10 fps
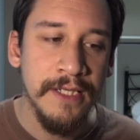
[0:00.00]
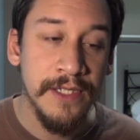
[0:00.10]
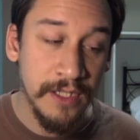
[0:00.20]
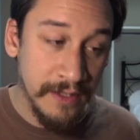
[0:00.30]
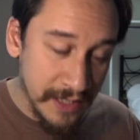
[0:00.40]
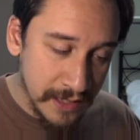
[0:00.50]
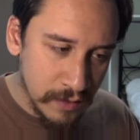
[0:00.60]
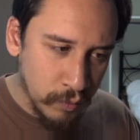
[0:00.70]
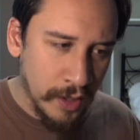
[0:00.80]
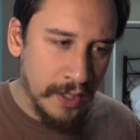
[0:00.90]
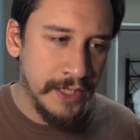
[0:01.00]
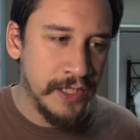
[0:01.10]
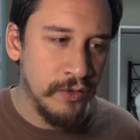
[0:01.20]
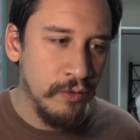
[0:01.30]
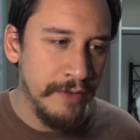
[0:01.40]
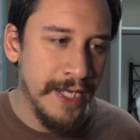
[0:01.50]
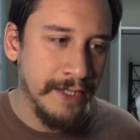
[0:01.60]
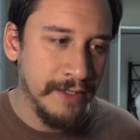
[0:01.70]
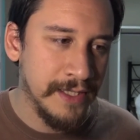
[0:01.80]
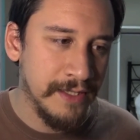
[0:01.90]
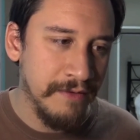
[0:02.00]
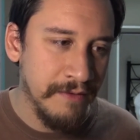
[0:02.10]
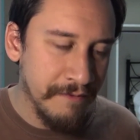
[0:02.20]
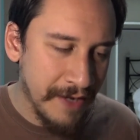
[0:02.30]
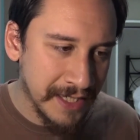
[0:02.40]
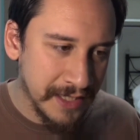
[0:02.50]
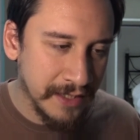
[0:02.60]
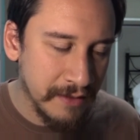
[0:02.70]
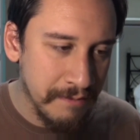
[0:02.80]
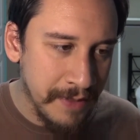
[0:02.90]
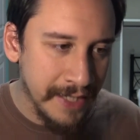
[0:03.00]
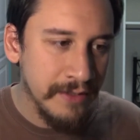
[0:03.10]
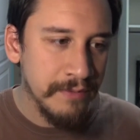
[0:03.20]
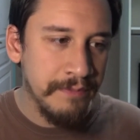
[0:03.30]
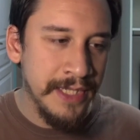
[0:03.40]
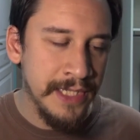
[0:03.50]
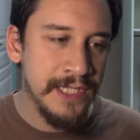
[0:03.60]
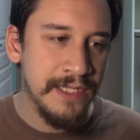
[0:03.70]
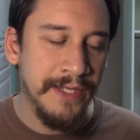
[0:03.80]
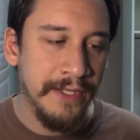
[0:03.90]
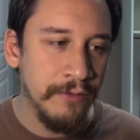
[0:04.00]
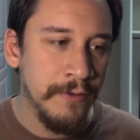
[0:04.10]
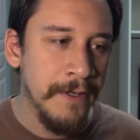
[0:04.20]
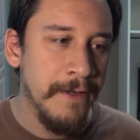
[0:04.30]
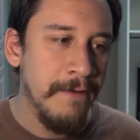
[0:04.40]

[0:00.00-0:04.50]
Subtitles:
So this is what I saw next. The Vatican made a peace deal.